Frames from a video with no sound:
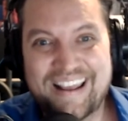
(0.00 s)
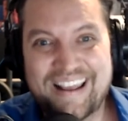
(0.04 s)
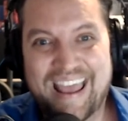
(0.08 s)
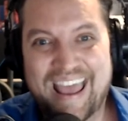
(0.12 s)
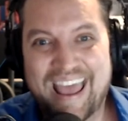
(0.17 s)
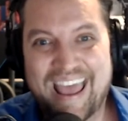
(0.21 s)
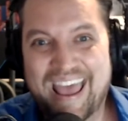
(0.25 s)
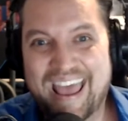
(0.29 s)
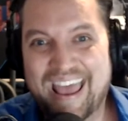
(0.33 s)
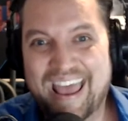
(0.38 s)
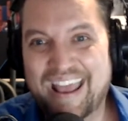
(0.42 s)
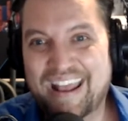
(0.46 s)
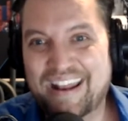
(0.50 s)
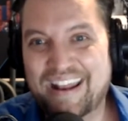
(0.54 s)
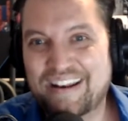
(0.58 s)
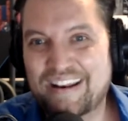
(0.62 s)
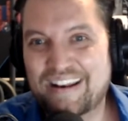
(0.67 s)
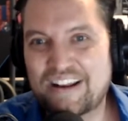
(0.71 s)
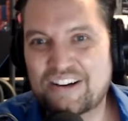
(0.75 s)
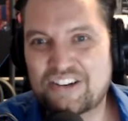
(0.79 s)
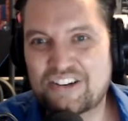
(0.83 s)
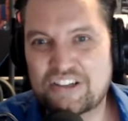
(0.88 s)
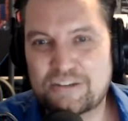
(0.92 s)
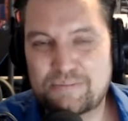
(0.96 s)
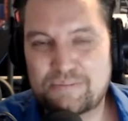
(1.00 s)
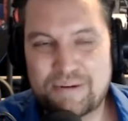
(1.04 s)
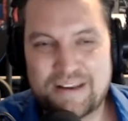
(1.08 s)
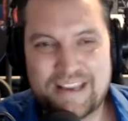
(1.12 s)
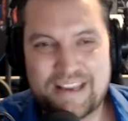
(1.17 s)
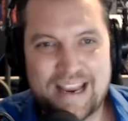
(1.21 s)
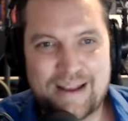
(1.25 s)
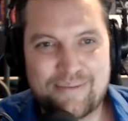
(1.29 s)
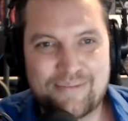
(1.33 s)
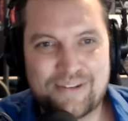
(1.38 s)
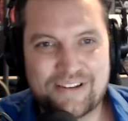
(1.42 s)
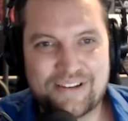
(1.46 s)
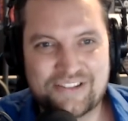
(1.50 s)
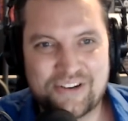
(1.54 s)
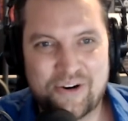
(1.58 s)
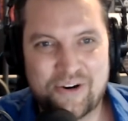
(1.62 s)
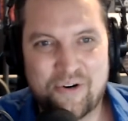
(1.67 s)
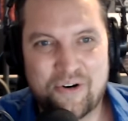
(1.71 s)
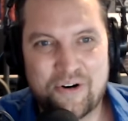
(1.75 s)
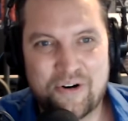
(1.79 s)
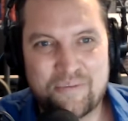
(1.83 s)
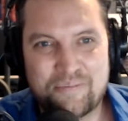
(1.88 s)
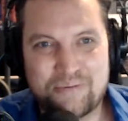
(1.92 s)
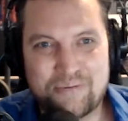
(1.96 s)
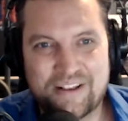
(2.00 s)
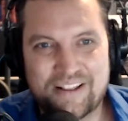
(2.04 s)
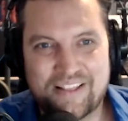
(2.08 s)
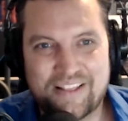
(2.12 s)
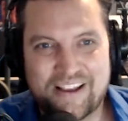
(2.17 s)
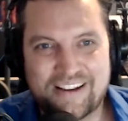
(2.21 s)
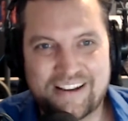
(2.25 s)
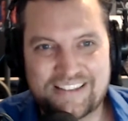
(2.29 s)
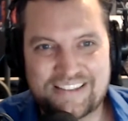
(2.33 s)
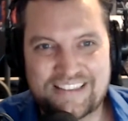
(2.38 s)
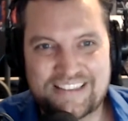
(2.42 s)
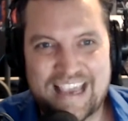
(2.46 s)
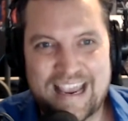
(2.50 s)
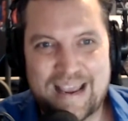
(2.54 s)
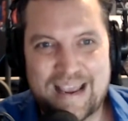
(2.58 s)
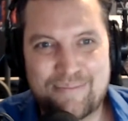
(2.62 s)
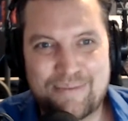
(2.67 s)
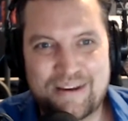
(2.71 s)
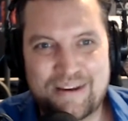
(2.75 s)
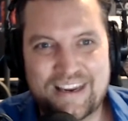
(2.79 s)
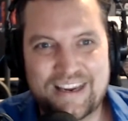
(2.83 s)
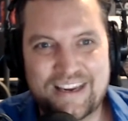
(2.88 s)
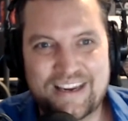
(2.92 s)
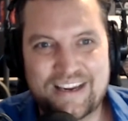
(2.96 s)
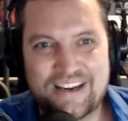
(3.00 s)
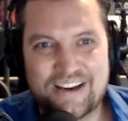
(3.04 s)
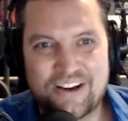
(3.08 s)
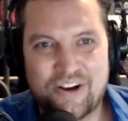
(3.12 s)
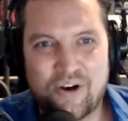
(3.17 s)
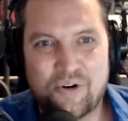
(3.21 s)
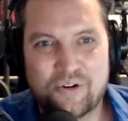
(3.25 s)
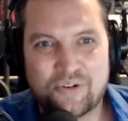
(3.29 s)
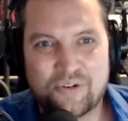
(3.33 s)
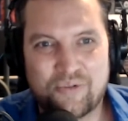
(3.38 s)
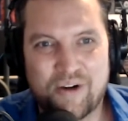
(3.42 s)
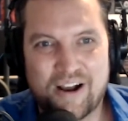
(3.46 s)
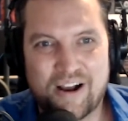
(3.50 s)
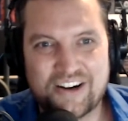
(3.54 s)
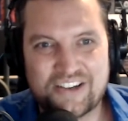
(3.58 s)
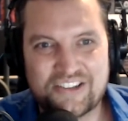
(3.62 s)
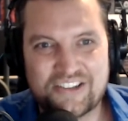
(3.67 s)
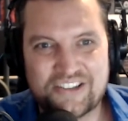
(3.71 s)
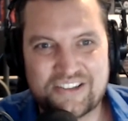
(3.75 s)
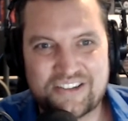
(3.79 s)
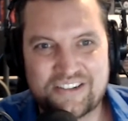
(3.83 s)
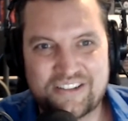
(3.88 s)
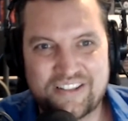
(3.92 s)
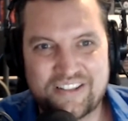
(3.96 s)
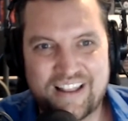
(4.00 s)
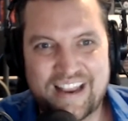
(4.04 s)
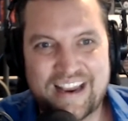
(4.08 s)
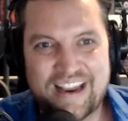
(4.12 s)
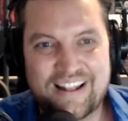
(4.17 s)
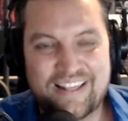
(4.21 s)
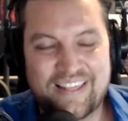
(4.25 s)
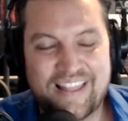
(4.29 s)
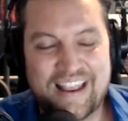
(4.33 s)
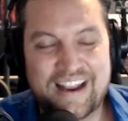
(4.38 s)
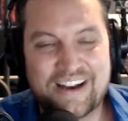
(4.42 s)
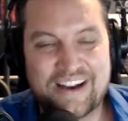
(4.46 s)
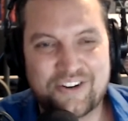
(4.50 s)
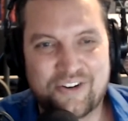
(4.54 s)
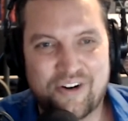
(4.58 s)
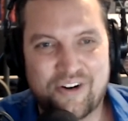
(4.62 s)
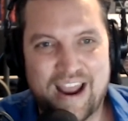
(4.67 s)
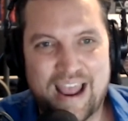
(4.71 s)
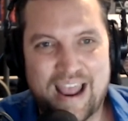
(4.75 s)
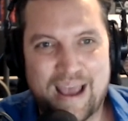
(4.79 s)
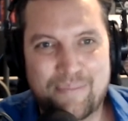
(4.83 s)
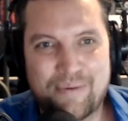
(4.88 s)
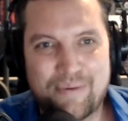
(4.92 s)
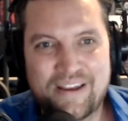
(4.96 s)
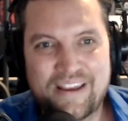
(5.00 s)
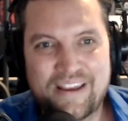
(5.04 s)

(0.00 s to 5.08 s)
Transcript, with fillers: and it just became this horribly like scammy gold rush land grab.